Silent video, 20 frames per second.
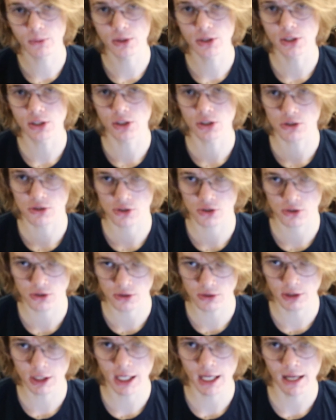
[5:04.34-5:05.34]
where you can just
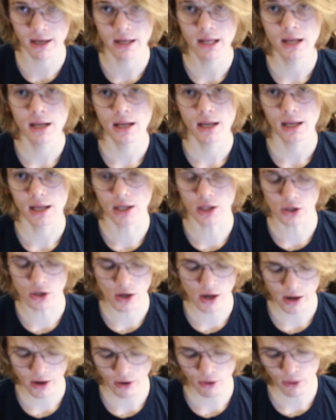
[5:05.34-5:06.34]
screw it in and
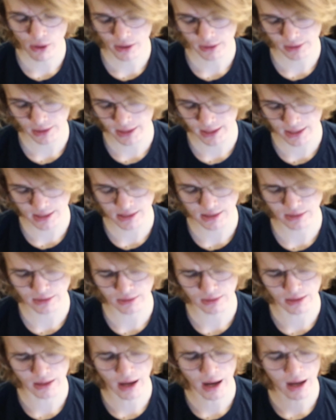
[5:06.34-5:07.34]
go. It is
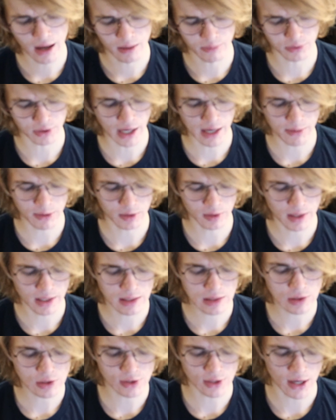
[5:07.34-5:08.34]
not a primer
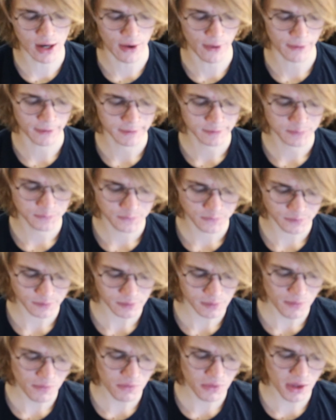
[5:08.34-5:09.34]
lens, so
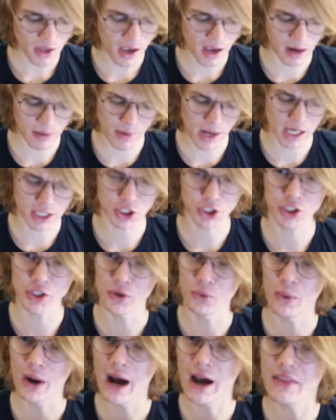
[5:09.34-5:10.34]
I'm not
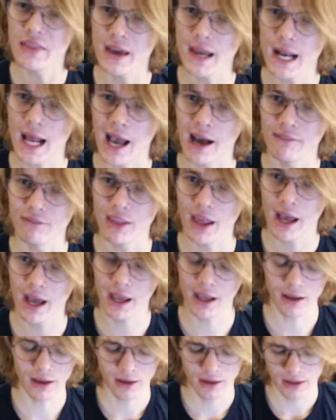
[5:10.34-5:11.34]
sure why they'd have
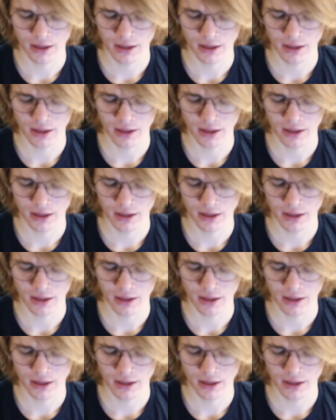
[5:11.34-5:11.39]
that.